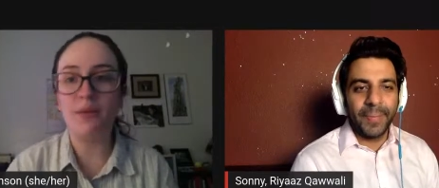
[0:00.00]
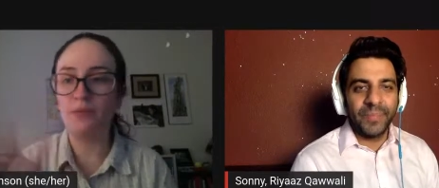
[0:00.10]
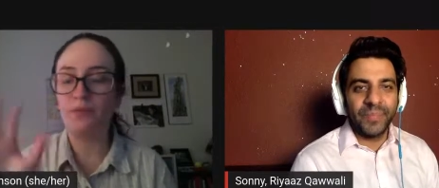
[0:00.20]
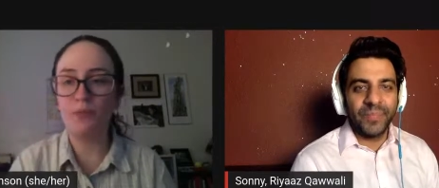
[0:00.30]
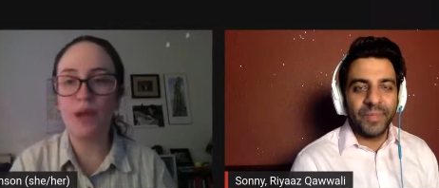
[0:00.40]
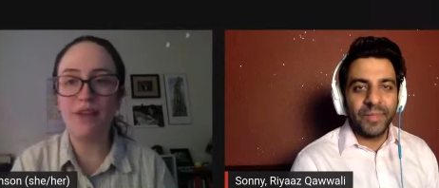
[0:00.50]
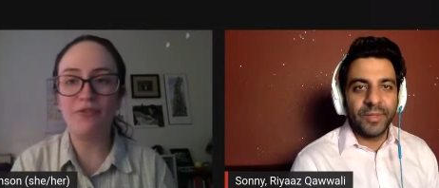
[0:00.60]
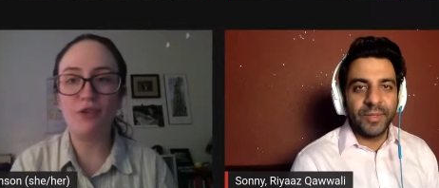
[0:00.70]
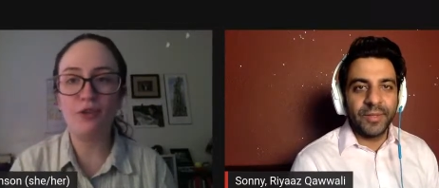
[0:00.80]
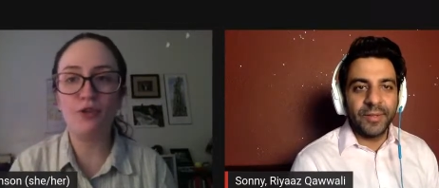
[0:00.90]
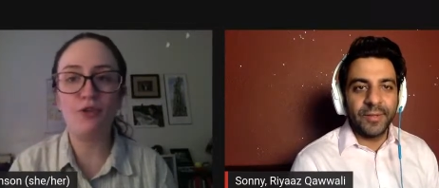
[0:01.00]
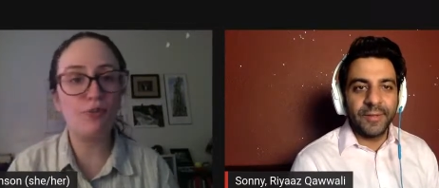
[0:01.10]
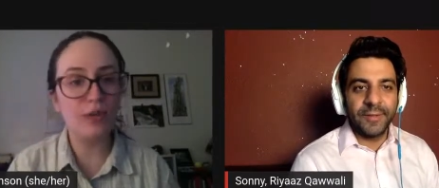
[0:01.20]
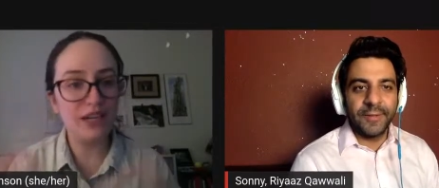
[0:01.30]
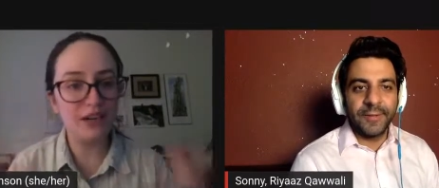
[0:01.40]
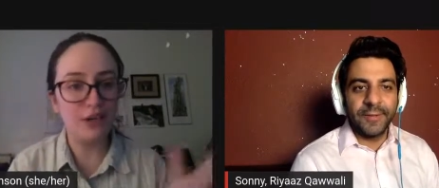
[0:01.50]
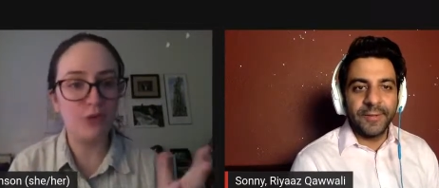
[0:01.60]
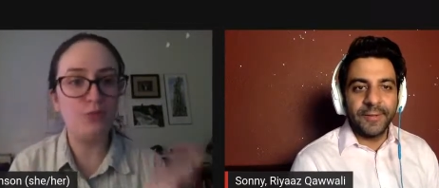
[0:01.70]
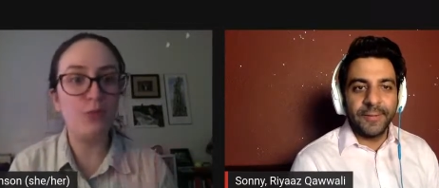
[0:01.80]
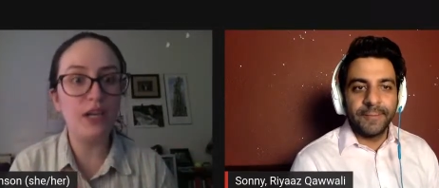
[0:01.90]
Speaker 1: I'm after reading, you
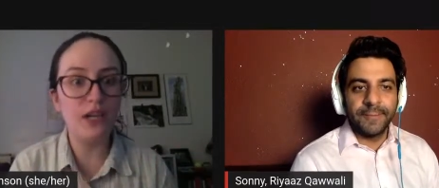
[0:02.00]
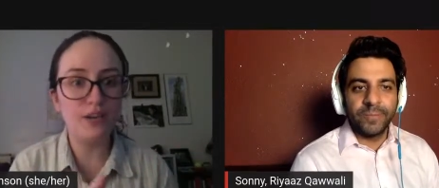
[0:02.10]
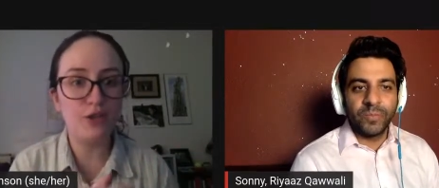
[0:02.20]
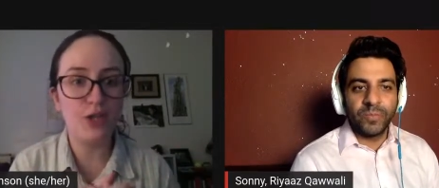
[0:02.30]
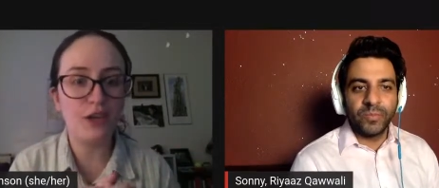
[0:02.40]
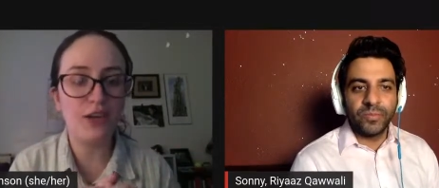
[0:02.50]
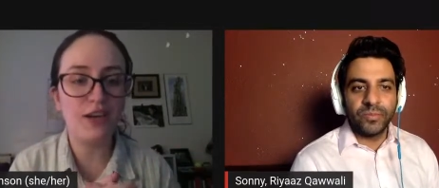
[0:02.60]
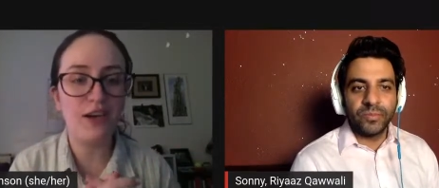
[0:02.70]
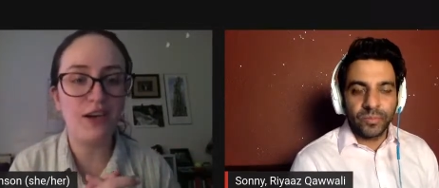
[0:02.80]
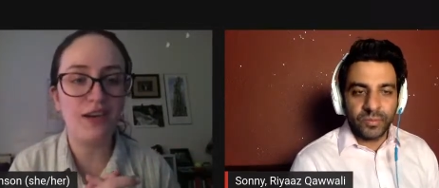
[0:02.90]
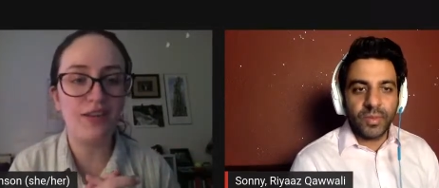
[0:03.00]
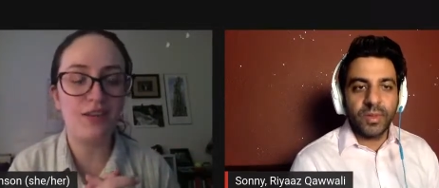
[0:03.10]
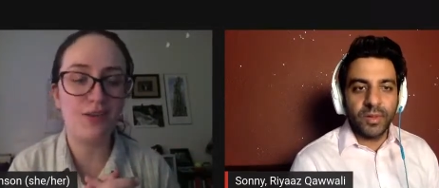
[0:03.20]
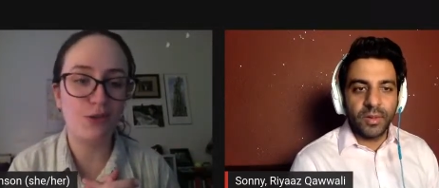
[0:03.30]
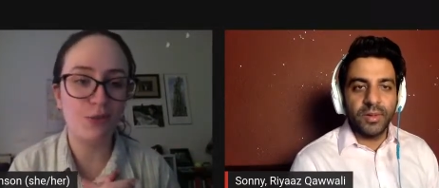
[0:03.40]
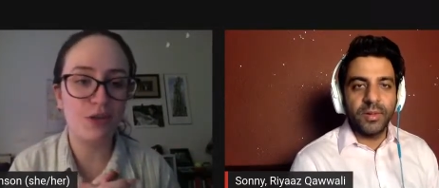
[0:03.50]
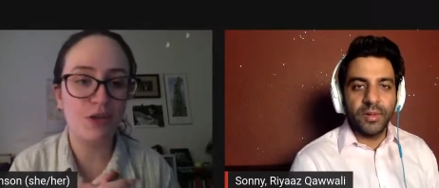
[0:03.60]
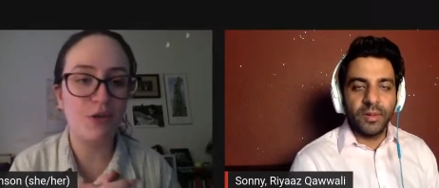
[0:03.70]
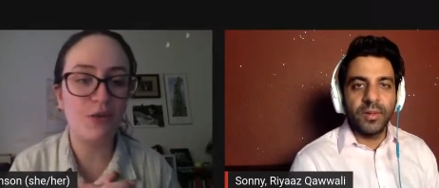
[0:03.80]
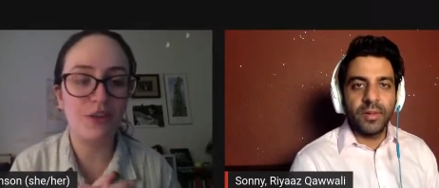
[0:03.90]
know, reading, sharing uh, the
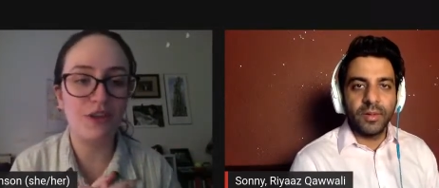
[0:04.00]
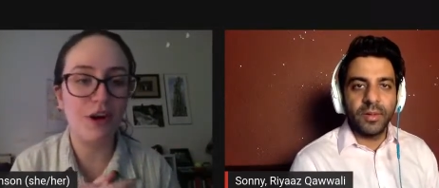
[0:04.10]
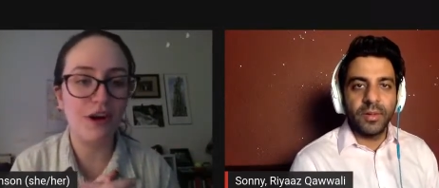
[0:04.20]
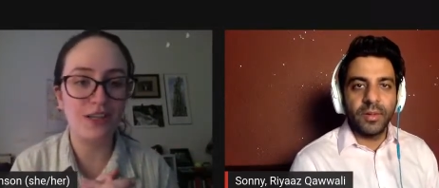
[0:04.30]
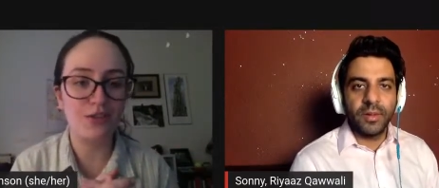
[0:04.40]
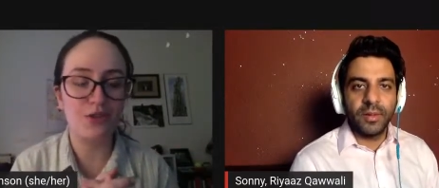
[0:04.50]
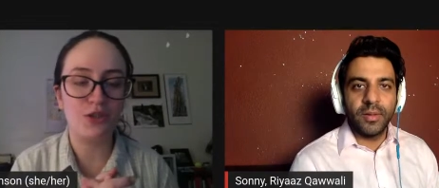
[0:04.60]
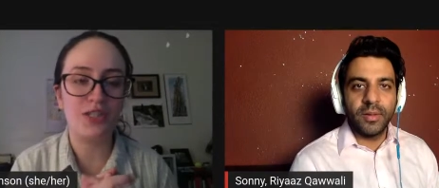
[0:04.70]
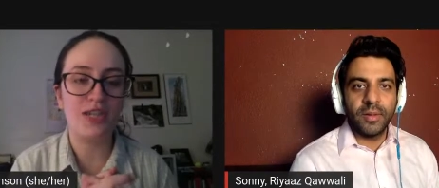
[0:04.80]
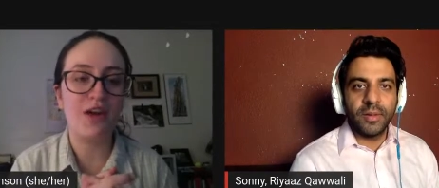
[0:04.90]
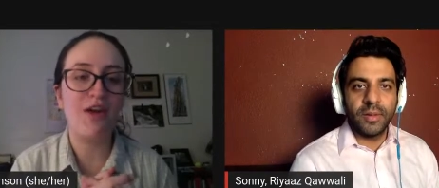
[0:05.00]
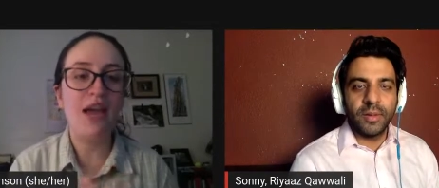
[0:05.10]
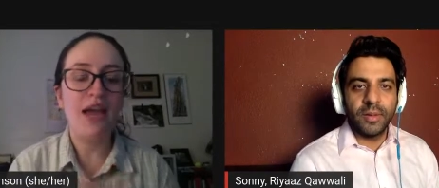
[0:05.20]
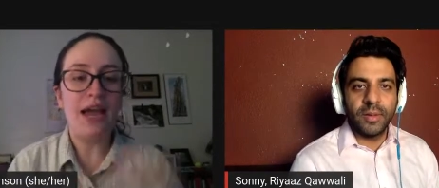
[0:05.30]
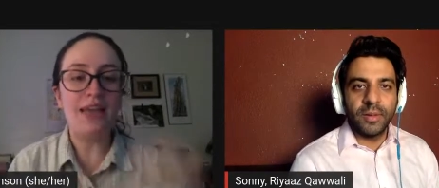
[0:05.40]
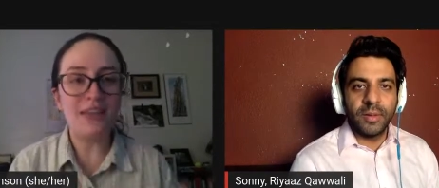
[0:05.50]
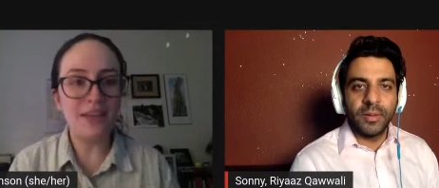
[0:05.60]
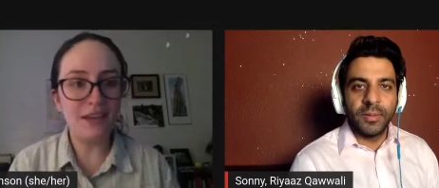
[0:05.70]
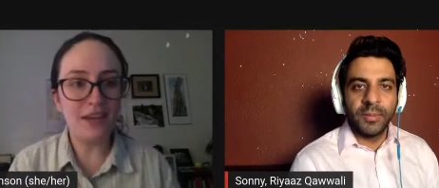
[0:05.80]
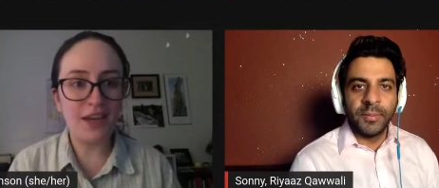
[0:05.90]
description with our audience just now, I
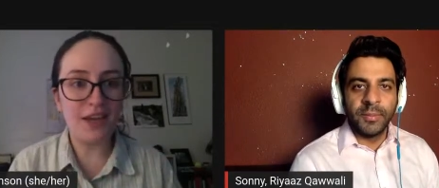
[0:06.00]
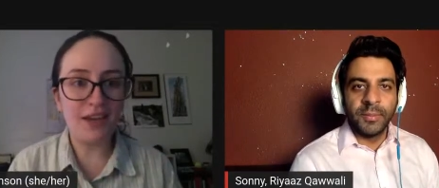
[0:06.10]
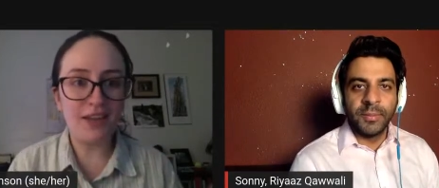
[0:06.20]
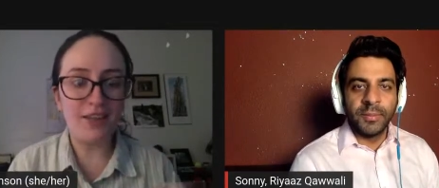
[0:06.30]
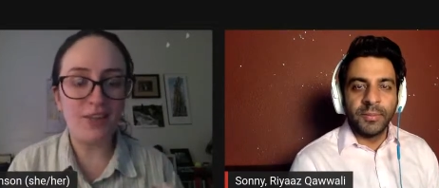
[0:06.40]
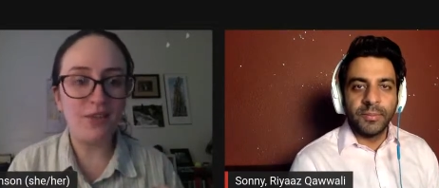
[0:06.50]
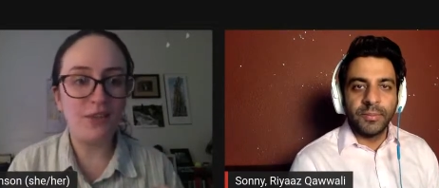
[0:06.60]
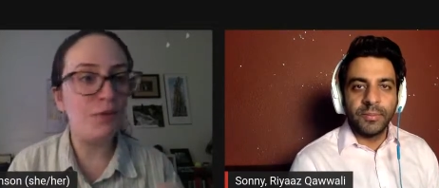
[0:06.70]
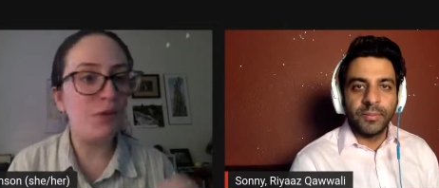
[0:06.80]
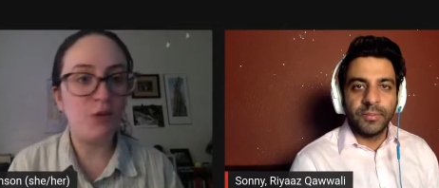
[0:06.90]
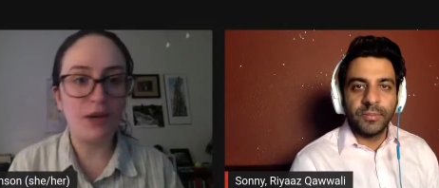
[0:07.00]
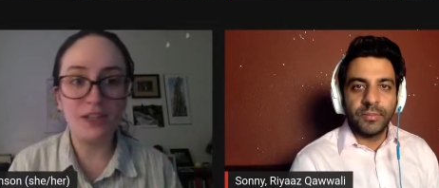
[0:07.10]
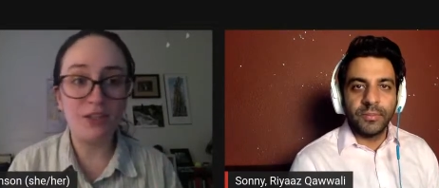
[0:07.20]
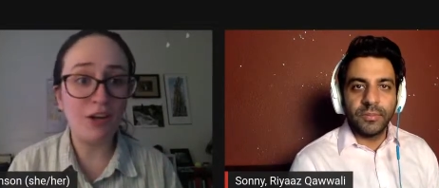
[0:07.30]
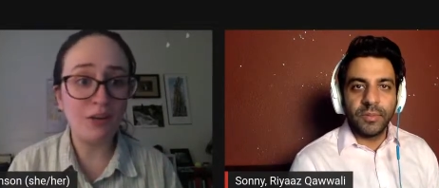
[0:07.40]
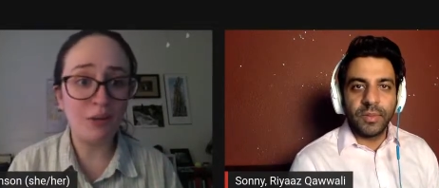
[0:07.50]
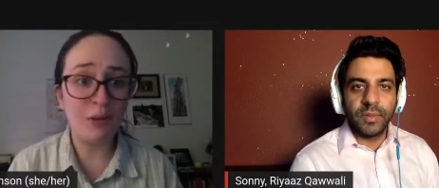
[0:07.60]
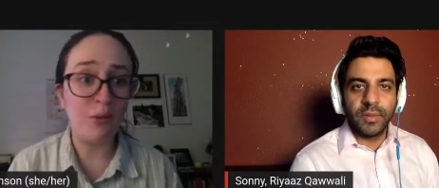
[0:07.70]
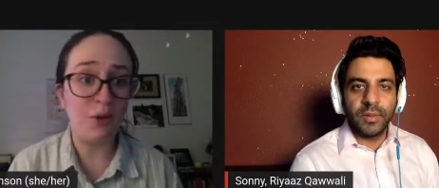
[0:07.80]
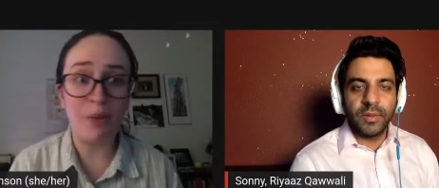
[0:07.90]
think it's it would be great to talk a
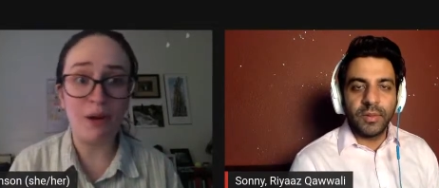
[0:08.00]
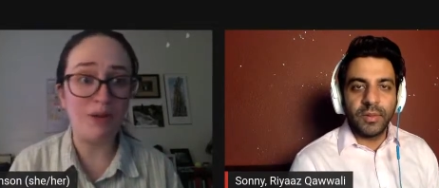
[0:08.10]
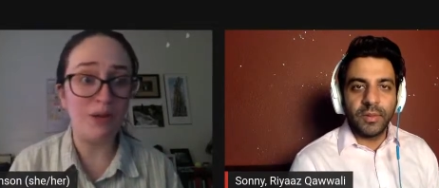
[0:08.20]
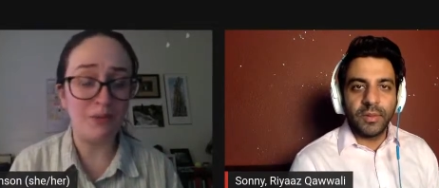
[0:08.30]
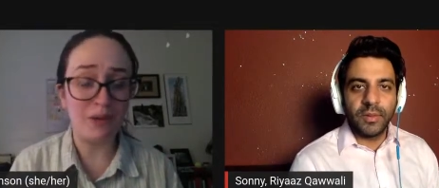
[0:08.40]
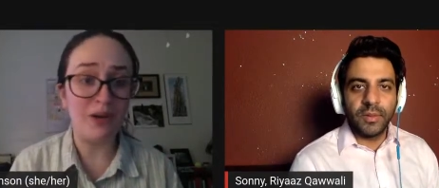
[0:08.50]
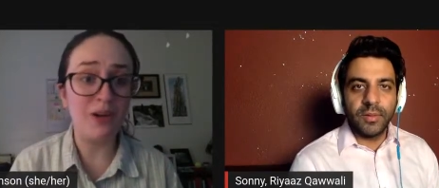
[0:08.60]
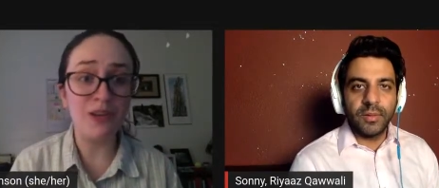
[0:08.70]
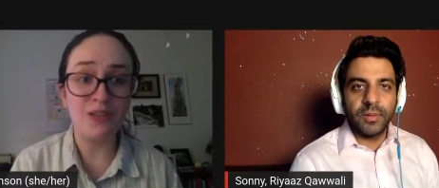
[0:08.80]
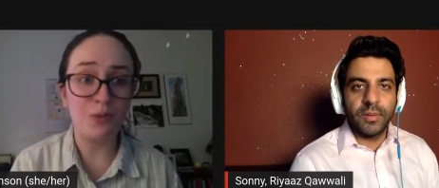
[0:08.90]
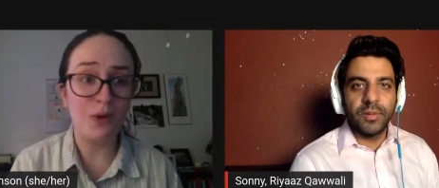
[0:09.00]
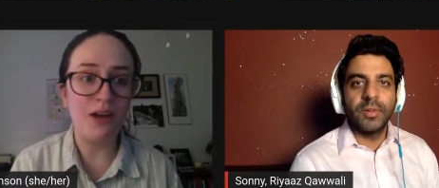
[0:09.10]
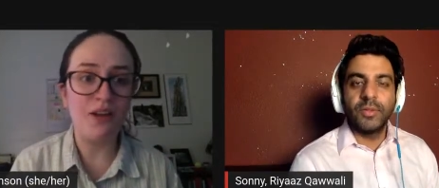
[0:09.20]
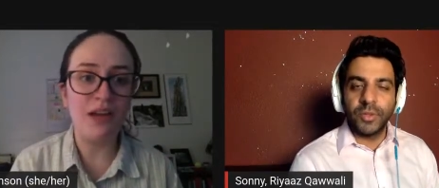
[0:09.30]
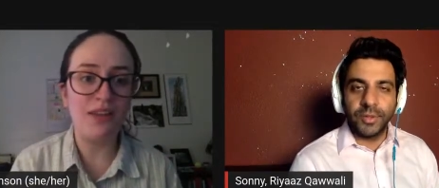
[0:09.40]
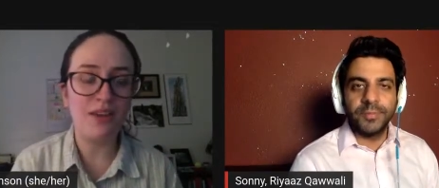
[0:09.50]
little bit more about Kabir as well. Sure. I